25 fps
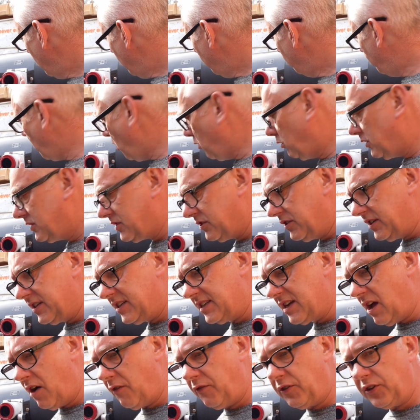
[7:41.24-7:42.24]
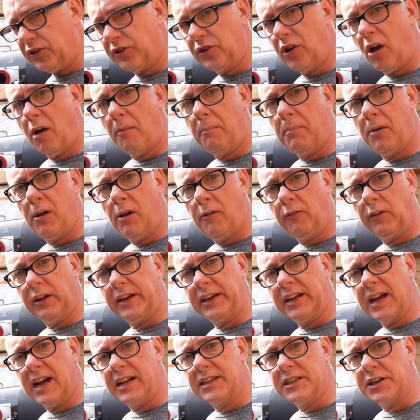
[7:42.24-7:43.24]
focuser itself is not perfectly
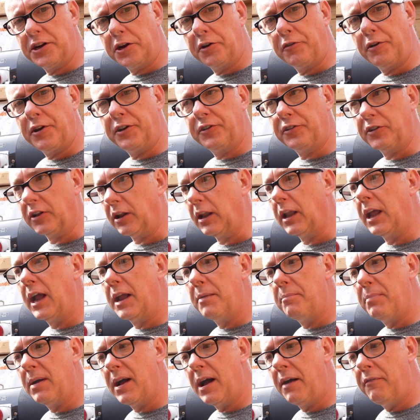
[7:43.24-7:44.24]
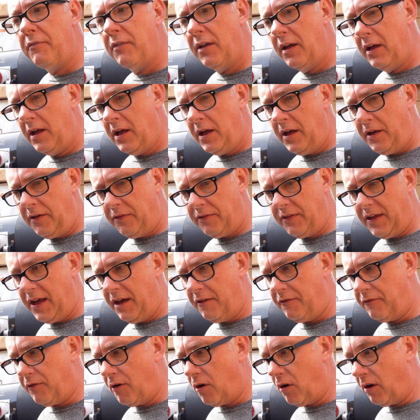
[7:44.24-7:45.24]
90 degrees to the light path.
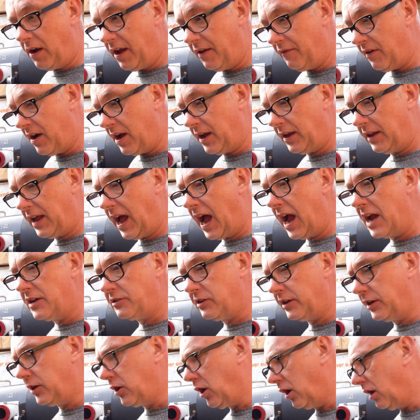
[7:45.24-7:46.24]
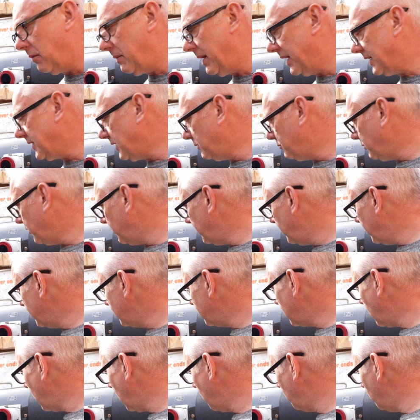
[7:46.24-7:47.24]
Therefore, if I actually collimated with
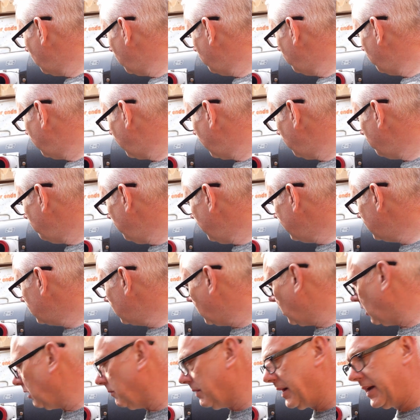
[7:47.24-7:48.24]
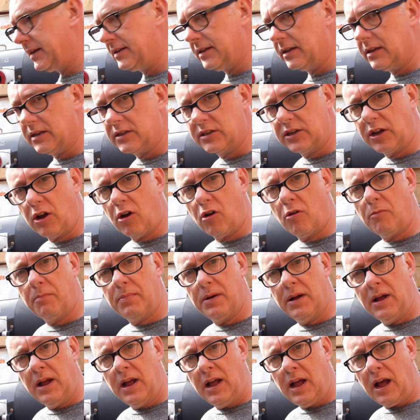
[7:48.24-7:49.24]
this, I would be miscollimating the scope.
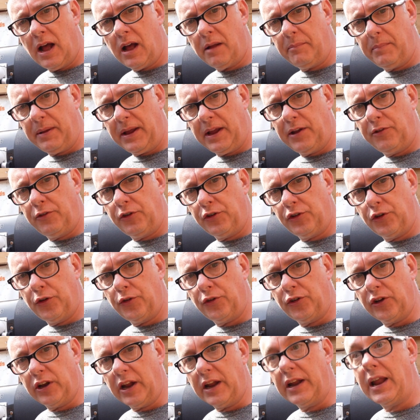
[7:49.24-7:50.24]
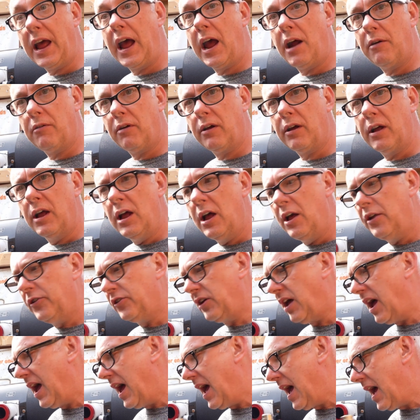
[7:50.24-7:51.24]
I'd be introducing an error.
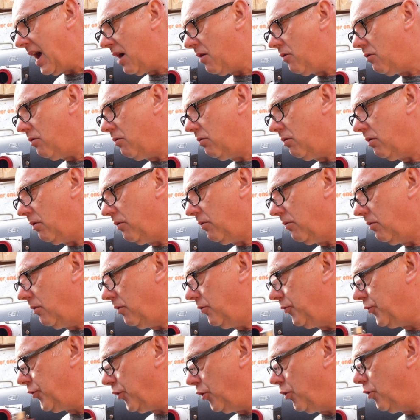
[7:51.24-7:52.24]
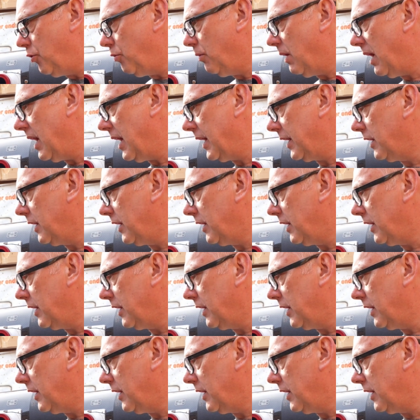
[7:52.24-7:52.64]
So how do I